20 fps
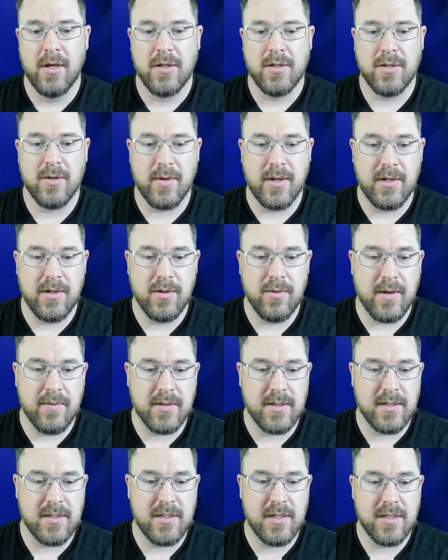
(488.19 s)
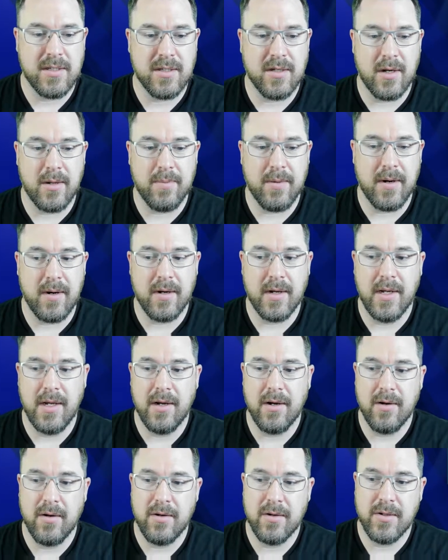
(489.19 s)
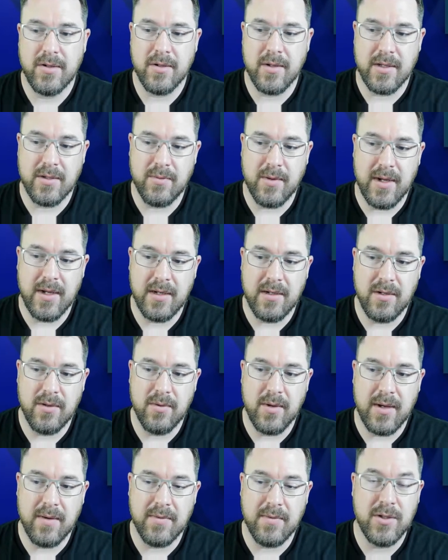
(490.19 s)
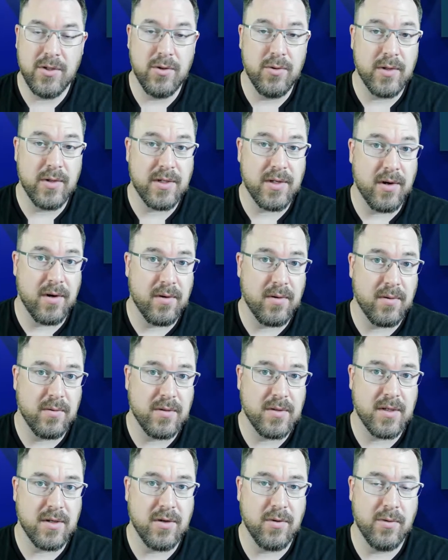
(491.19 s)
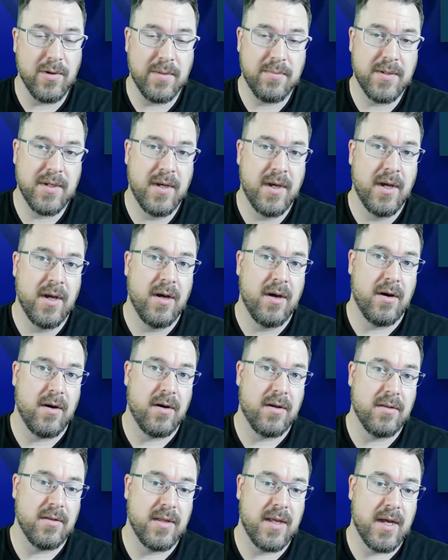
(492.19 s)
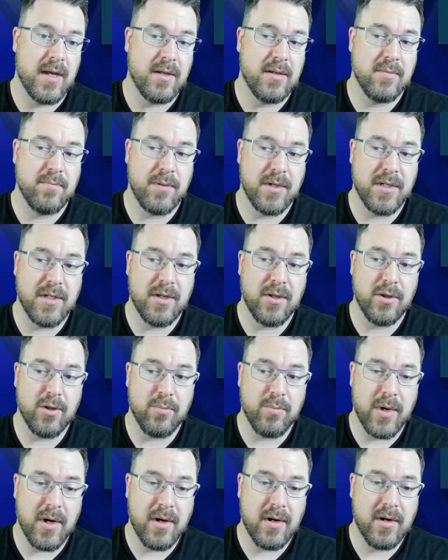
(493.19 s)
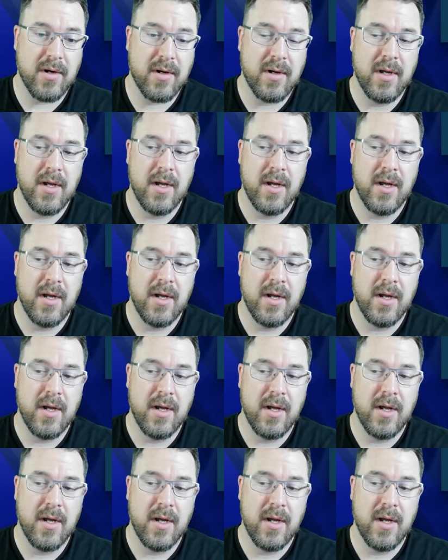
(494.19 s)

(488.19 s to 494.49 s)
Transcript: So I do have a 6-star part here, so that's why I do have 2 Eternals equipped on that particular part.